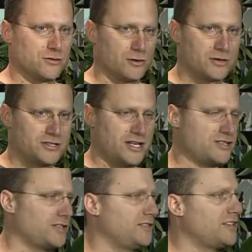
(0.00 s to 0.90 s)
Control
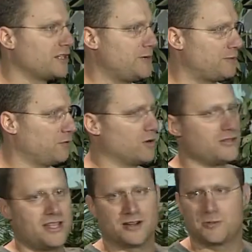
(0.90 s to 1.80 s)
Organization, these are the people who
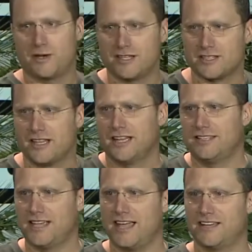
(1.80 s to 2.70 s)
run the airspace
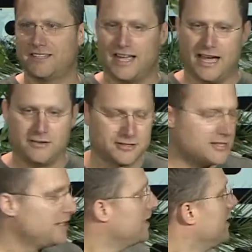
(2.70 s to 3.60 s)
day in and day out.
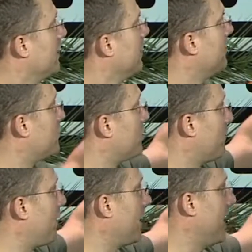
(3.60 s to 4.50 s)
The
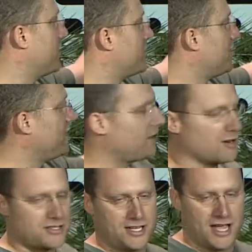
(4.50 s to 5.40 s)
certifying agency, the
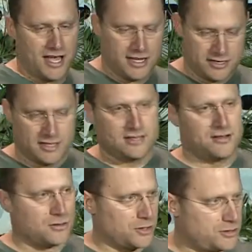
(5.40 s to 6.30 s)
RCA,
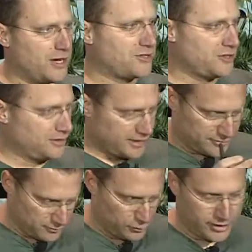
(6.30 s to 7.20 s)
they're the ones who actually like
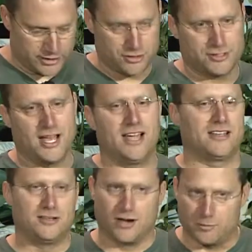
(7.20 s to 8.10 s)
look at your
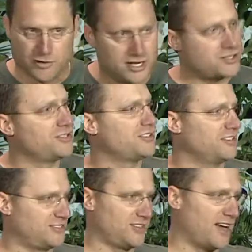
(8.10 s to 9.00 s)
tech and your operations
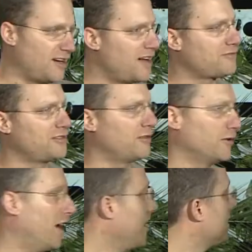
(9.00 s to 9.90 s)
and sign off
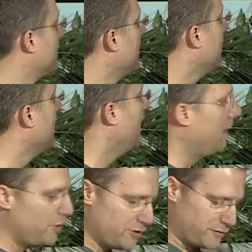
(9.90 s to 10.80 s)
or not.
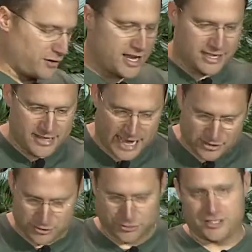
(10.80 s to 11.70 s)
And when you're flying a
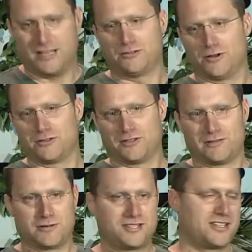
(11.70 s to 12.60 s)
national scale drone
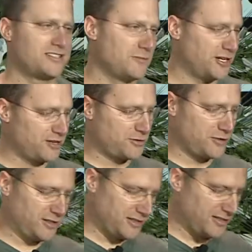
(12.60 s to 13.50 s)
delivery system in a
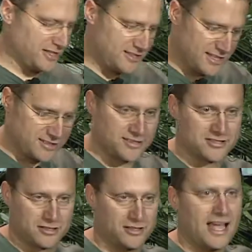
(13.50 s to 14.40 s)
country like the United States it
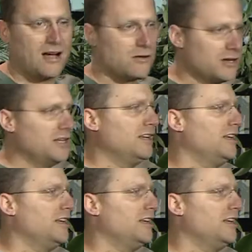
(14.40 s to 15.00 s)
doesn't allow